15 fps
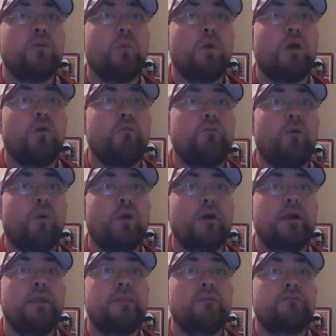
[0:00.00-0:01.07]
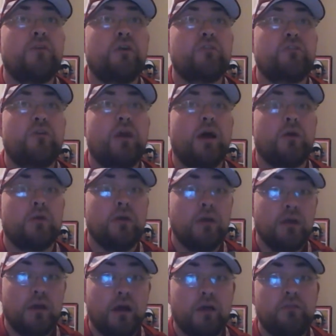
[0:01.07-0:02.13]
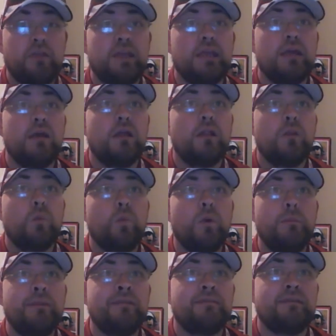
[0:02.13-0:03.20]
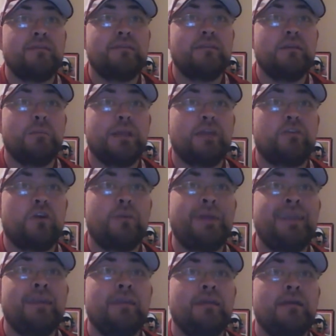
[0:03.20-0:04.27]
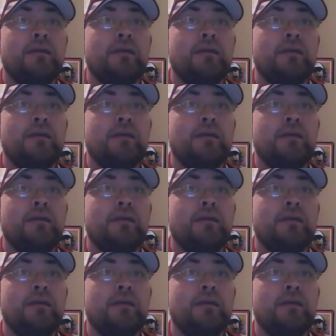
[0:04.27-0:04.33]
to 104 in the first round of the women's NCAA tournament.